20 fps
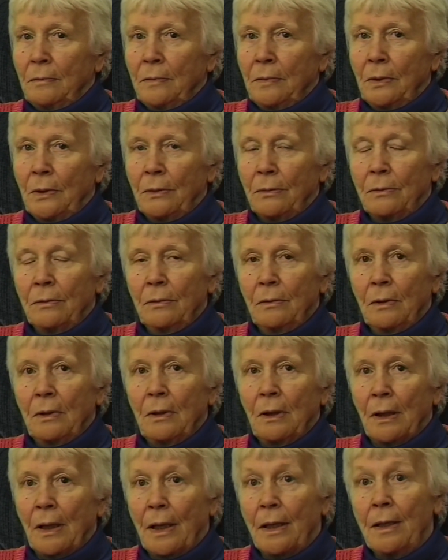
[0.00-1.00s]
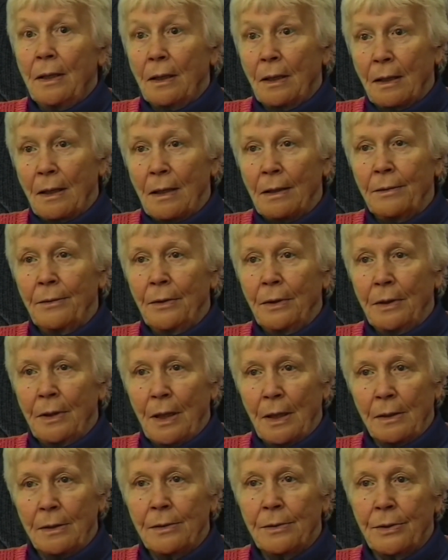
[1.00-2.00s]
No. Later on,
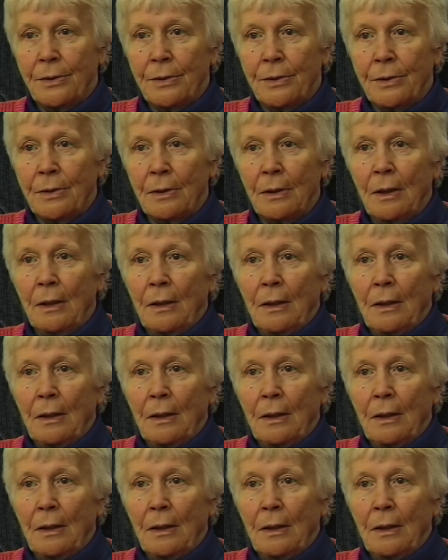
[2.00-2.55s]
yes.